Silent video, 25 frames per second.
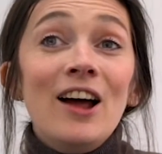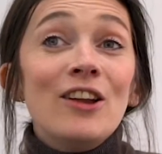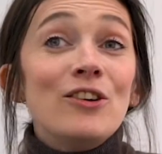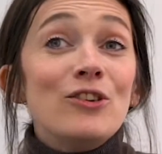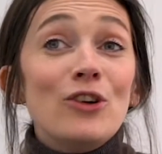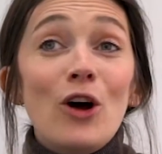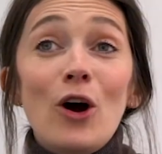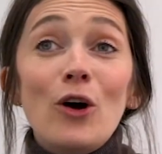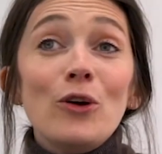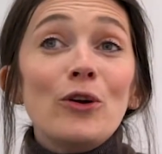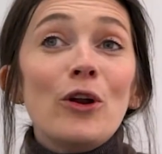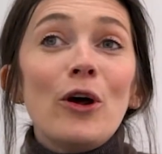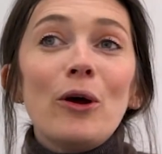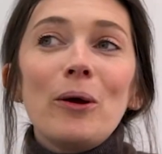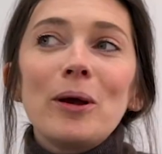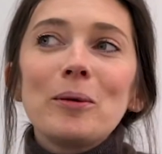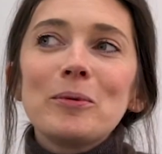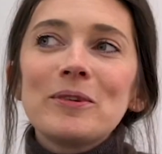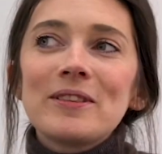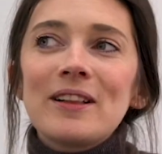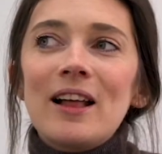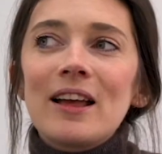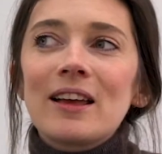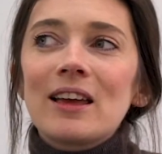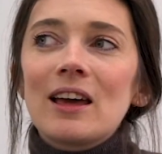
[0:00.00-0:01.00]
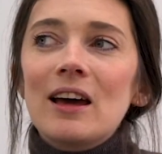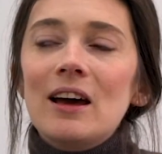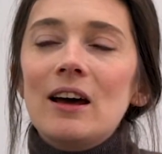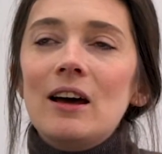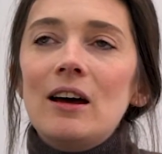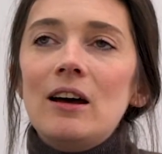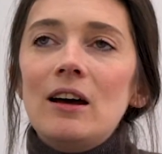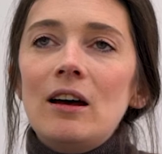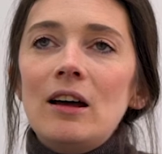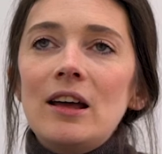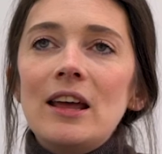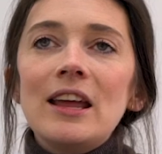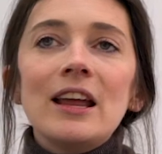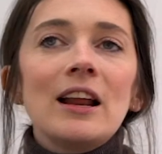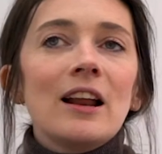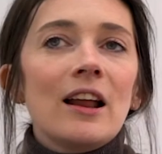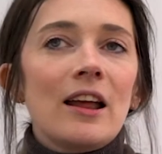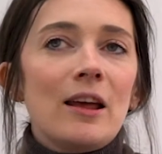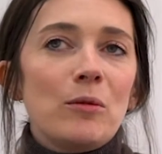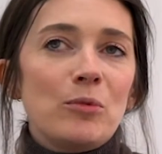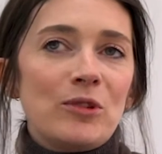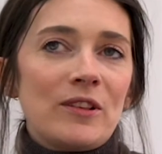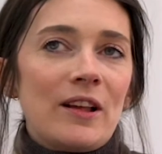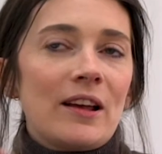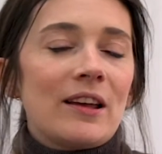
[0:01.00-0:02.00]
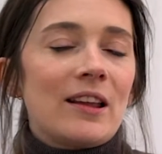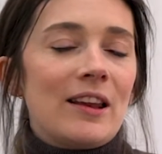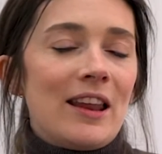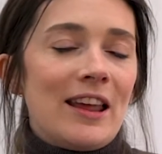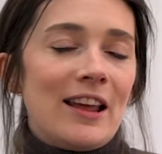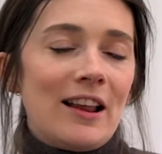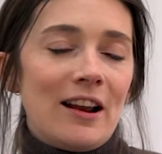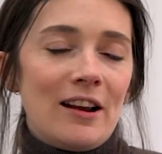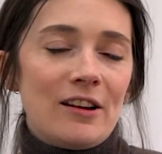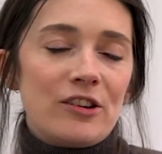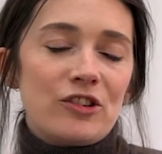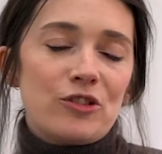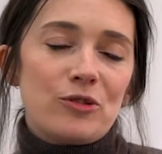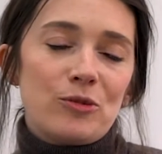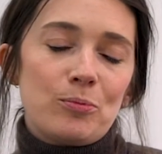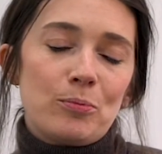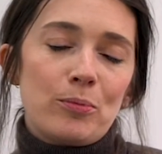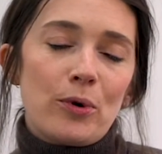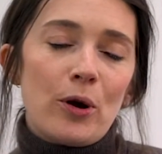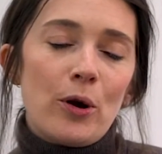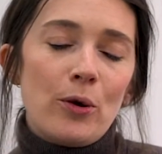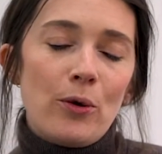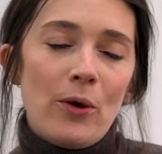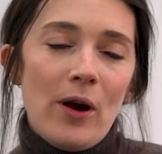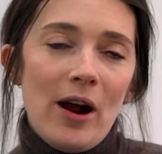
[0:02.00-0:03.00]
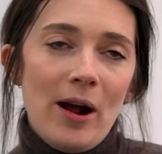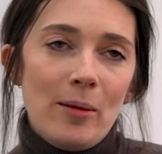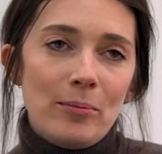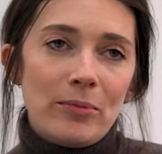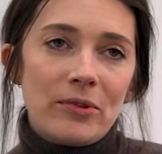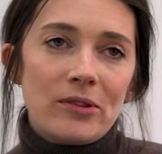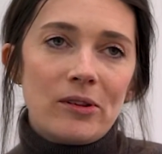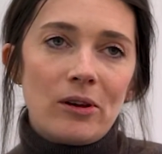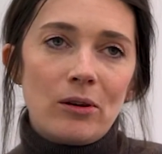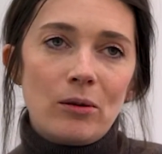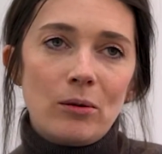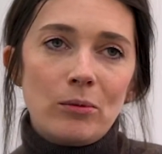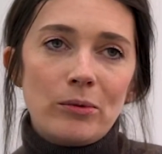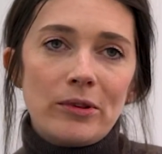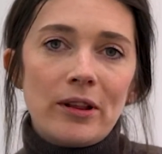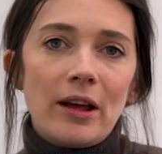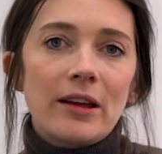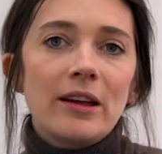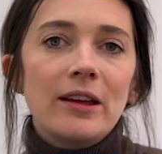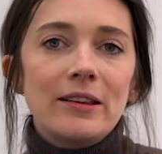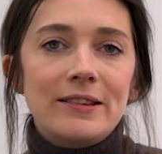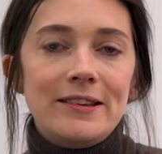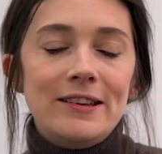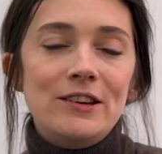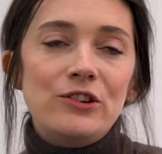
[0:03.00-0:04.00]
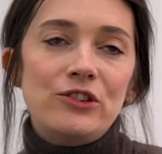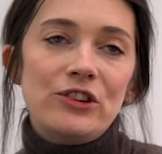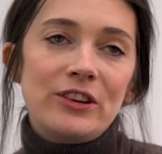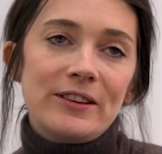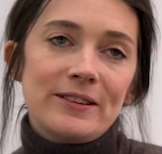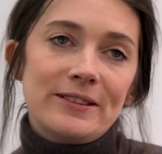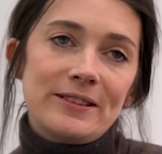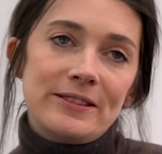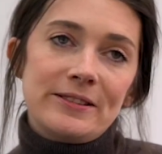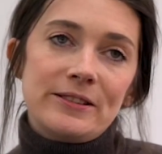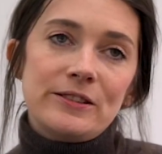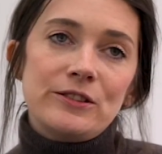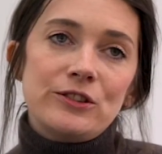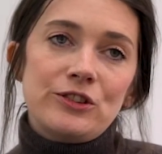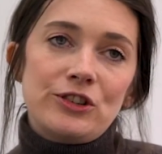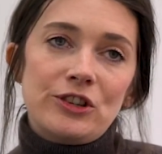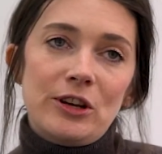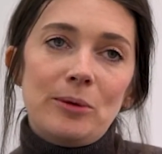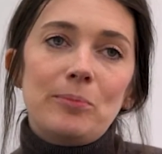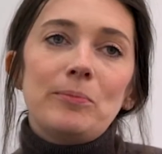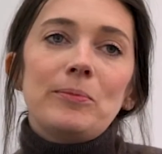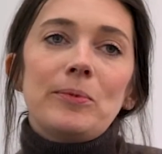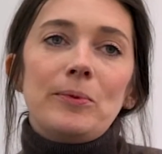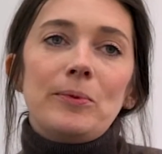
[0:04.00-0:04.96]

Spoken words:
No, it was like an English program, so It was like a teaching assistantship.